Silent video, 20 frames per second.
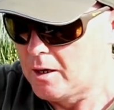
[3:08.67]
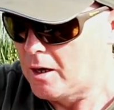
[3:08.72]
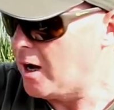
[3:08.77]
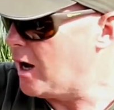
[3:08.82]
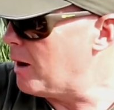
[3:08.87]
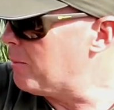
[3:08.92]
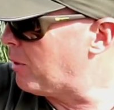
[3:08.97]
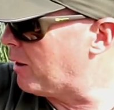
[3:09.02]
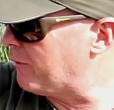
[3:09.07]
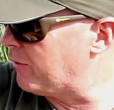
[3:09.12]

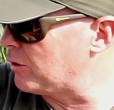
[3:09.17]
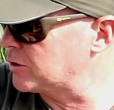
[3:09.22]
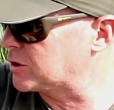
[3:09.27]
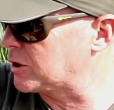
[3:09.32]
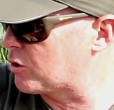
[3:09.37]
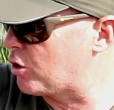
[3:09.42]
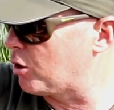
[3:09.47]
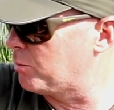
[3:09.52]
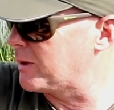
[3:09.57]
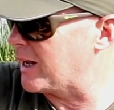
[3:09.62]
that. But I've also
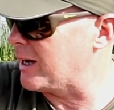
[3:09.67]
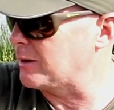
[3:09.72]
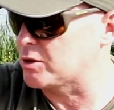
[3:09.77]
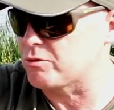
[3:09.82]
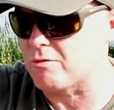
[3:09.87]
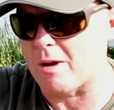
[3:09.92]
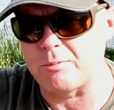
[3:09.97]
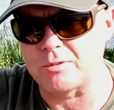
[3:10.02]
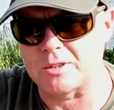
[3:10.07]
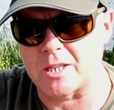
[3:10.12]
come down to
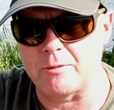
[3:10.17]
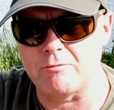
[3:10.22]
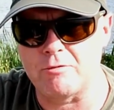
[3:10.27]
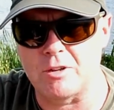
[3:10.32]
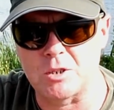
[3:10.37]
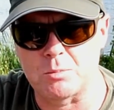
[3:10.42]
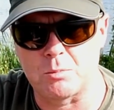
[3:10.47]
represent Ridge